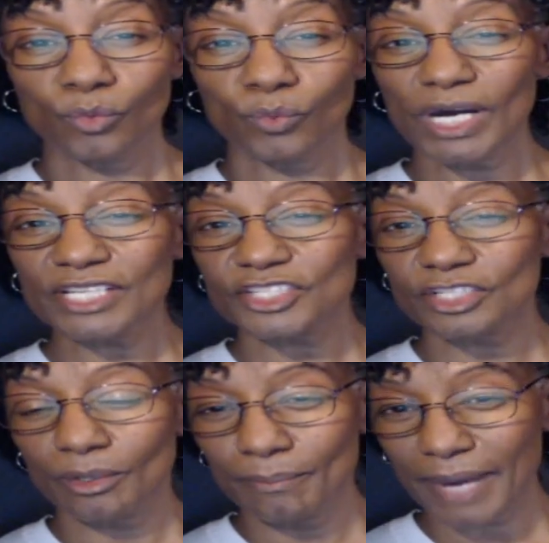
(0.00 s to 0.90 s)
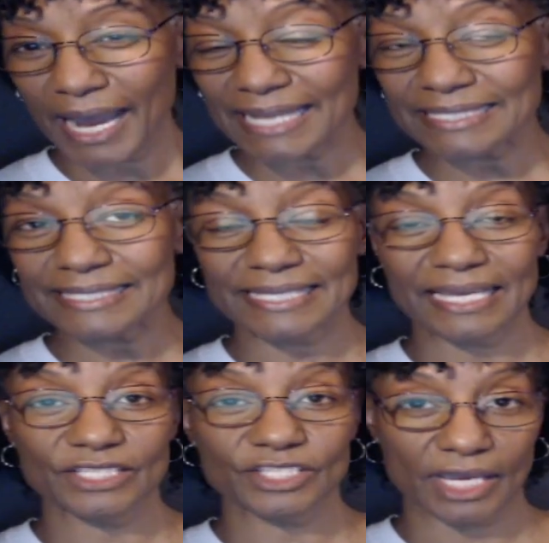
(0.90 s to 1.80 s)
Once your
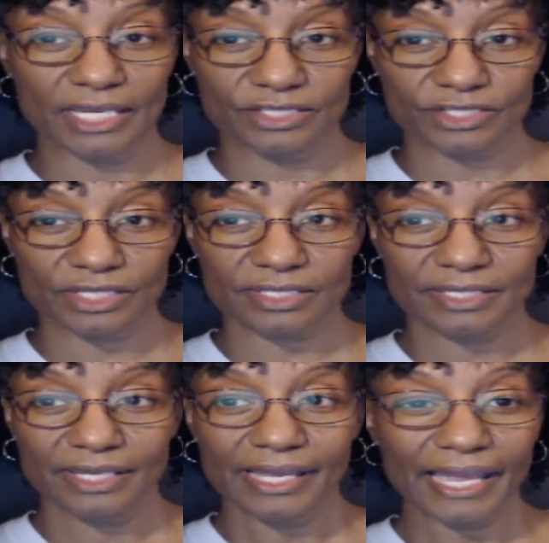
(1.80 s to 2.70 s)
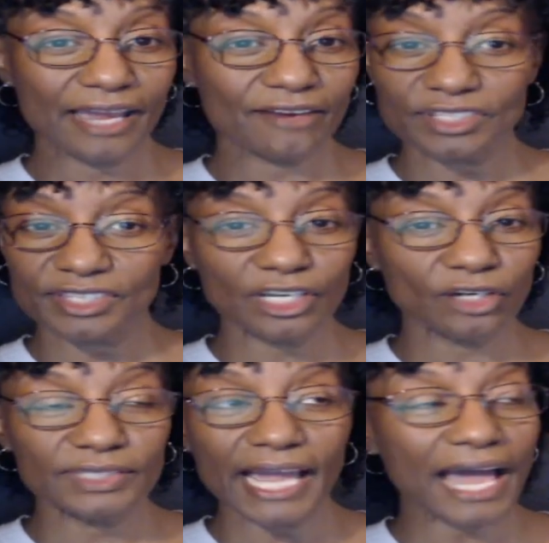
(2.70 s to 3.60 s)
mindset changes, everything
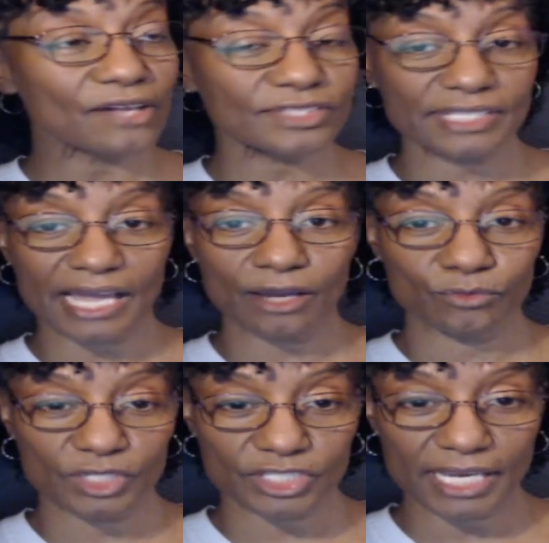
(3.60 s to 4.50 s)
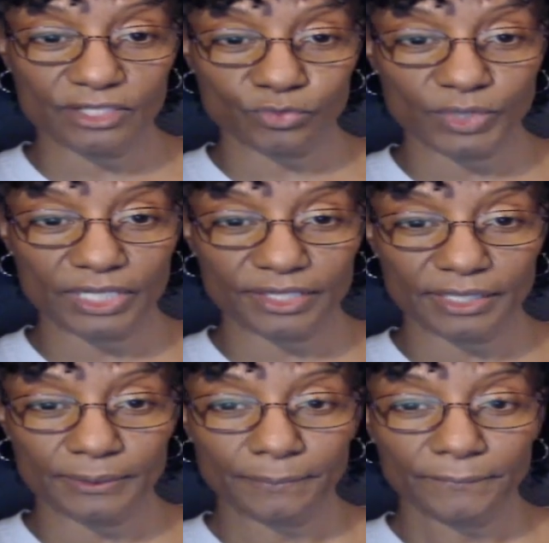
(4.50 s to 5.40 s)
on the outside would change with
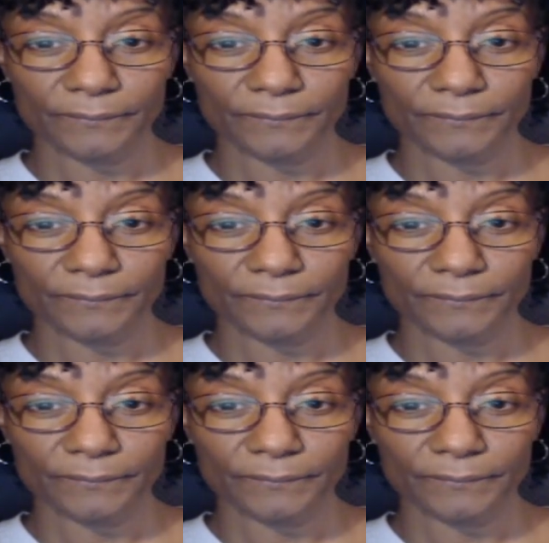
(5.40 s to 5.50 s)
it.